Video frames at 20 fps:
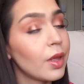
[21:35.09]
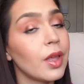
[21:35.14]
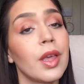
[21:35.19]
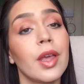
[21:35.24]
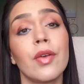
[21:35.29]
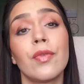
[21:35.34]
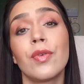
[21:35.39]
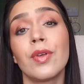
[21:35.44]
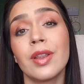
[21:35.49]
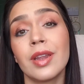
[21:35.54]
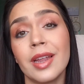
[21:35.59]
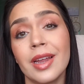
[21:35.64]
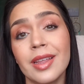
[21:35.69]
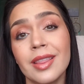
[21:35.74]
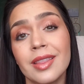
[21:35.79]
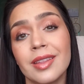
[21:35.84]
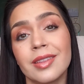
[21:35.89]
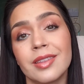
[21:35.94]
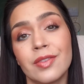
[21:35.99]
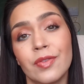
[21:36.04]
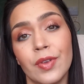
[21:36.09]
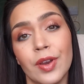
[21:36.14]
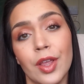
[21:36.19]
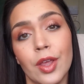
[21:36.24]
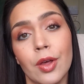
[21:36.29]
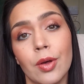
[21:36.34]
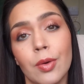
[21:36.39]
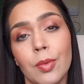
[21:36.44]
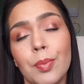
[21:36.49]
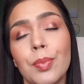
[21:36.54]
if you like this
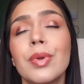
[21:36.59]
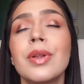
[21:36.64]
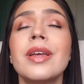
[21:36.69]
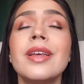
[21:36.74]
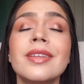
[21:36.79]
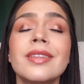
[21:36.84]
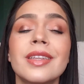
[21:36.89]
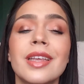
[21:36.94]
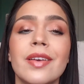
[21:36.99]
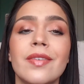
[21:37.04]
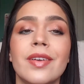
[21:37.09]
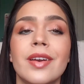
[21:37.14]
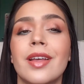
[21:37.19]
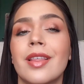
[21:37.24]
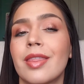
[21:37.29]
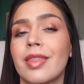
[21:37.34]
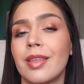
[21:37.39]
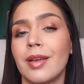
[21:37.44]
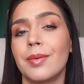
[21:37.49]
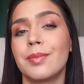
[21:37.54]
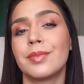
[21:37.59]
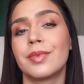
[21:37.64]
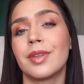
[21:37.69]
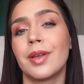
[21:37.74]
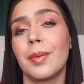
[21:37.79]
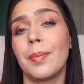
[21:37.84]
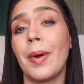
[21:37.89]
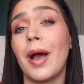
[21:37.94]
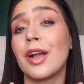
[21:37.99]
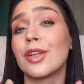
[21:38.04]
video, please give it a thumbs
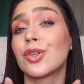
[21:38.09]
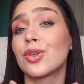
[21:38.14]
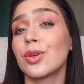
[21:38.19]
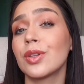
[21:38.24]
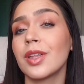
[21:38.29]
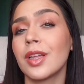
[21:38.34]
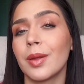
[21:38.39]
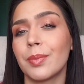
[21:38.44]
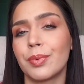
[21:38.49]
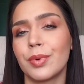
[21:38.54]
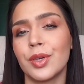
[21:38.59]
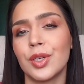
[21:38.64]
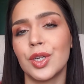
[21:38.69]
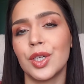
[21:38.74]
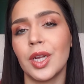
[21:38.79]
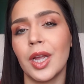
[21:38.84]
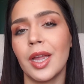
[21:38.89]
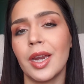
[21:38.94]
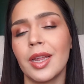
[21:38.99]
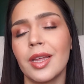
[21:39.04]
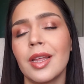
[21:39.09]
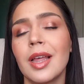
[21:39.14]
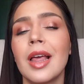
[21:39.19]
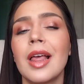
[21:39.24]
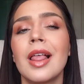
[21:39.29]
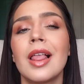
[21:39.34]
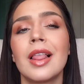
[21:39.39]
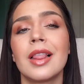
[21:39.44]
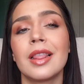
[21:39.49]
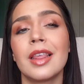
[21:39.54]
up. I truly appreciate it.
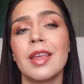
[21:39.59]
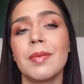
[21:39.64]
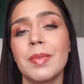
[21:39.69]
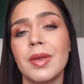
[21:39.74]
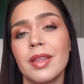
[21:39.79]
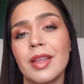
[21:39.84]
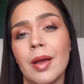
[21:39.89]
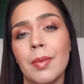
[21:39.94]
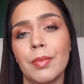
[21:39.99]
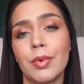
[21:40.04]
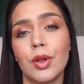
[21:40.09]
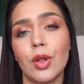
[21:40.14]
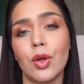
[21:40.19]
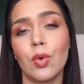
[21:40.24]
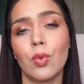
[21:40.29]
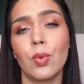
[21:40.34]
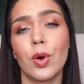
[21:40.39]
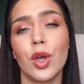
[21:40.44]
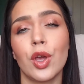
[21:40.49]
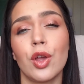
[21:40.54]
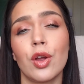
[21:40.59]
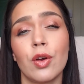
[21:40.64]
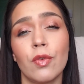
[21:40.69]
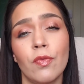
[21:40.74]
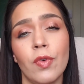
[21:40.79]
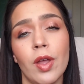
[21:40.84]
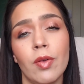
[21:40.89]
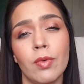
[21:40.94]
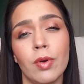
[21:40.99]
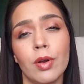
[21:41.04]
Leave me down below what your
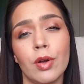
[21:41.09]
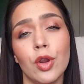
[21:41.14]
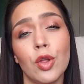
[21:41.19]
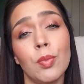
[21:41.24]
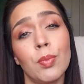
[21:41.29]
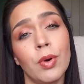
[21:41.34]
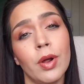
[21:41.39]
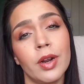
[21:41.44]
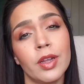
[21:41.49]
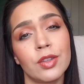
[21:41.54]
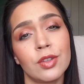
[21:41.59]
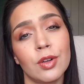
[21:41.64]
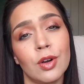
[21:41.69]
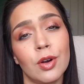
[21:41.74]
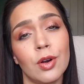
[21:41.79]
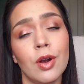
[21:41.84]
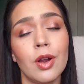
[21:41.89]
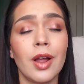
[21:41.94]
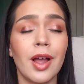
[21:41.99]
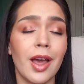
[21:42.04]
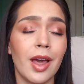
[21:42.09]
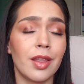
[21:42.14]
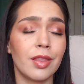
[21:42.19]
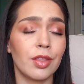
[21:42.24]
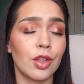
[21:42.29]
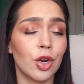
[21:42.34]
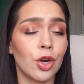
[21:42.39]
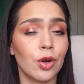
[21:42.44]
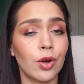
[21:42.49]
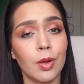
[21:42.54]
favorite new products are at
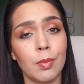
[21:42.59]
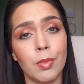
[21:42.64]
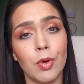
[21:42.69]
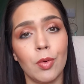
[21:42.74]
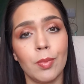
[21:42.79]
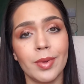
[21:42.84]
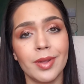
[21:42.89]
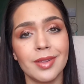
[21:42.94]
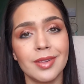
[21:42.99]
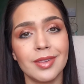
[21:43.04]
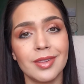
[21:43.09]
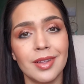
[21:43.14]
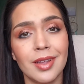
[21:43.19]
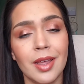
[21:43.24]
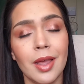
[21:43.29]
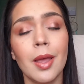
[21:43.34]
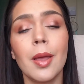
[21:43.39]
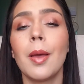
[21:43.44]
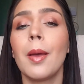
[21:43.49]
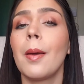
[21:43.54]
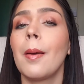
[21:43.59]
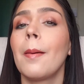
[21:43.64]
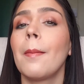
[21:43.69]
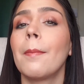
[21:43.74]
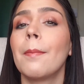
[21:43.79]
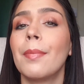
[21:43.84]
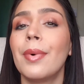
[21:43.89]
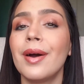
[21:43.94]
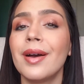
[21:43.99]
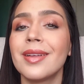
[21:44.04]
the current moment.
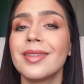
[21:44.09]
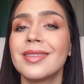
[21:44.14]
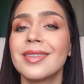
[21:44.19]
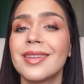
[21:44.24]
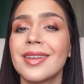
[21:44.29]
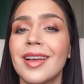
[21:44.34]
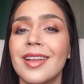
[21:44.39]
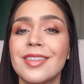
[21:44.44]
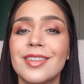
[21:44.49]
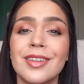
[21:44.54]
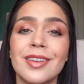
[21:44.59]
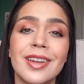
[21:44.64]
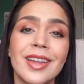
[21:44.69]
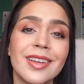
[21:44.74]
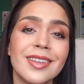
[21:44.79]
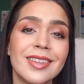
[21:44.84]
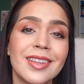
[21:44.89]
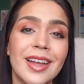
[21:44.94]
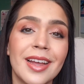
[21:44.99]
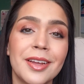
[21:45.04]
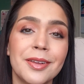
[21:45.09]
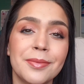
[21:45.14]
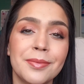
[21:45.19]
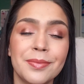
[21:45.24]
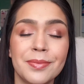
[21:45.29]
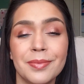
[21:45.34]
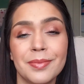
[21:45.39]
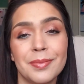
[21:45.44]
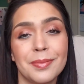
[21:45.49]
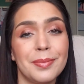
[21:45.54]
But until next time,
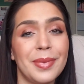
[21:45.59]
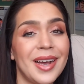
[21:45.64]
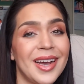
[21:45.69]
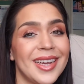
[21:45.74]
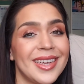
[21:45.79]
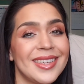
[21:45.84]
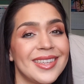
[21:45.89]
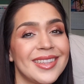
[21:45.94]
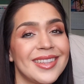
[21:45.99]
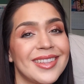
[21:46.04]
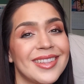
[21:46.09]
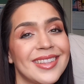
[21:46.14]
bye!